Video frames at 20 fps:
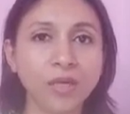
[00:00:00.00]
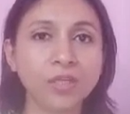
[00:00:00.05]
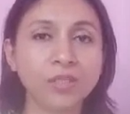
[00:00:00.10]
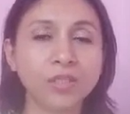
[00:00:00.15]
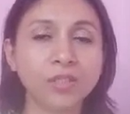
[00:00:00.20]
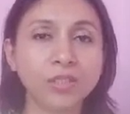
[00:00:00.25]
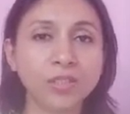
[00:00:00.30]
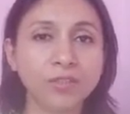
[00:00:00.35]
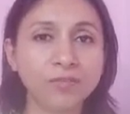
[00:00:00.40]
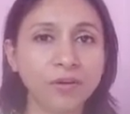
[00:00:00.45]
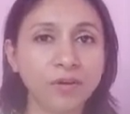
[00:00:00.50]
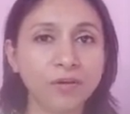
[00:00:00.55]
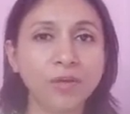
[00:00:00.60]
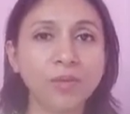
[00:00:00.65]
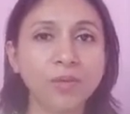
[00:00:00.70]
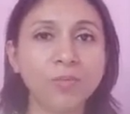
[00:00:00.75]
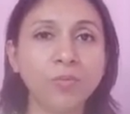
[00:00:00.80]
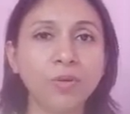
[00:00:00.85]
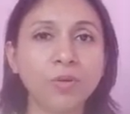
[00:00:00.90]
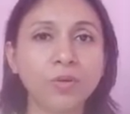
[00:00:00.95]
So it is very
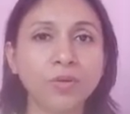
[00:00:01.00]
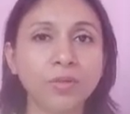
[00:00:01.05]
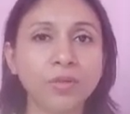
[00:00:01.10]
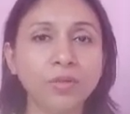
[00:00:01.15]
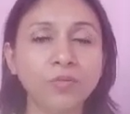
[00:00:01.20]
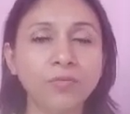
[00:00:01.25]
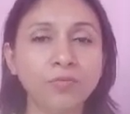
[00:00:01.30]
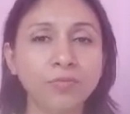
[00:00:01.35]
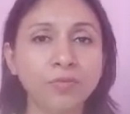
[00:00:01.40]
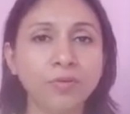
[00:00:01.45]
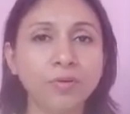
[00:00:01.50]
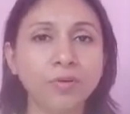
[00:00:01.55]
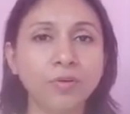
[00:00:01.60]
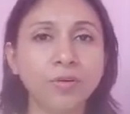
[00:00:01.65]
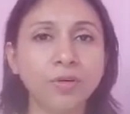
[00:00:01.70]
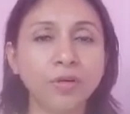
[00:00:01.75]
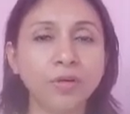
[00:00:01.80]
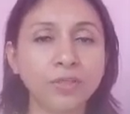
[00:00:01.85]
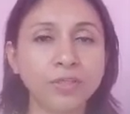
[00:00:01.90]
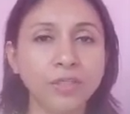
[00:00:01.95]
important
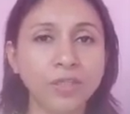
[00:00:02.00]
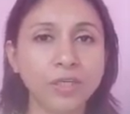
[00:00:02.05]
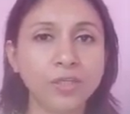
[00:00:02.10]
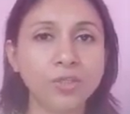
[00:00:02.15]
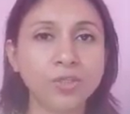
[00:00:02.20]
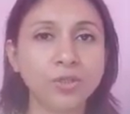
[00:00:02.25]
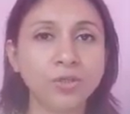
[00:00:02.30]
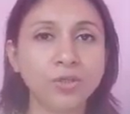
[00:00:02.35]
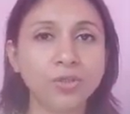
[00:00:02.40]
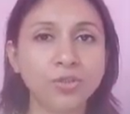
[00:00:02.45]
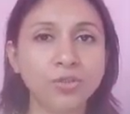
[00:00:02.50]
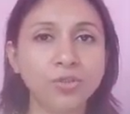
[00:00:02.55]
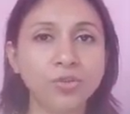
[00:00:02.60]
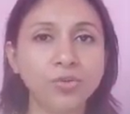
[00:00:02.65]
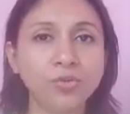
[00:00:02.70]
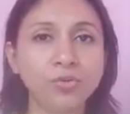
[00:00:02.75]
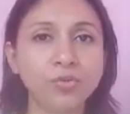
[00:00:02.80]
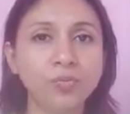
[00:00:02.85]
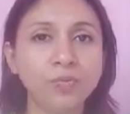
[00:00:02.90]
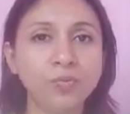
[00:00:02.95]
for a teacher
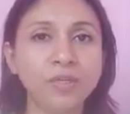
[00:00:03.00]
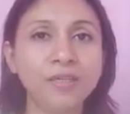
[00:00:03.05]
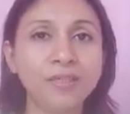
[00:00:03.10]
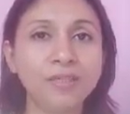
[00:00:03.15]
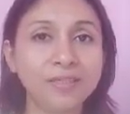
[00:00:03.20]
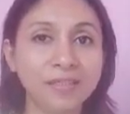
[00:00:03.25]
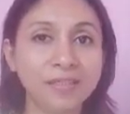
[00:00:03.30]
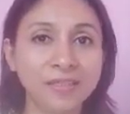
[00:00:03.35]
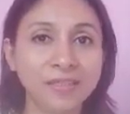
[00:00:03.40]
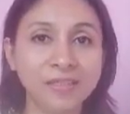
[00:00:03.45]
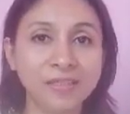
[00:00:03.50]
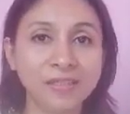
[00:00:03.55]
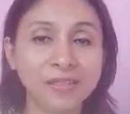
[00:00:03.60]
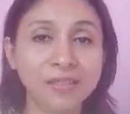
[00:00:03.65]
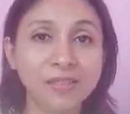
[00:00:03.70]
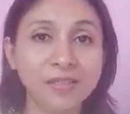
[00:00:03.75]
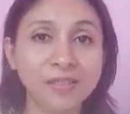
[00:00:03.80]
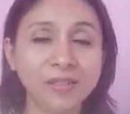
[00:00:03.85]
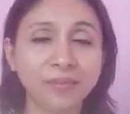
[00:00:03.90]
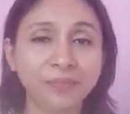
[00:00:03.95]
to be
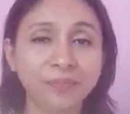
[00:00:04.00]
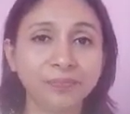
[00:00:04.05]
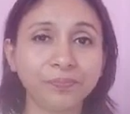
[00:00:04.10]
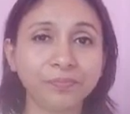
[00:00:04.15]
consistent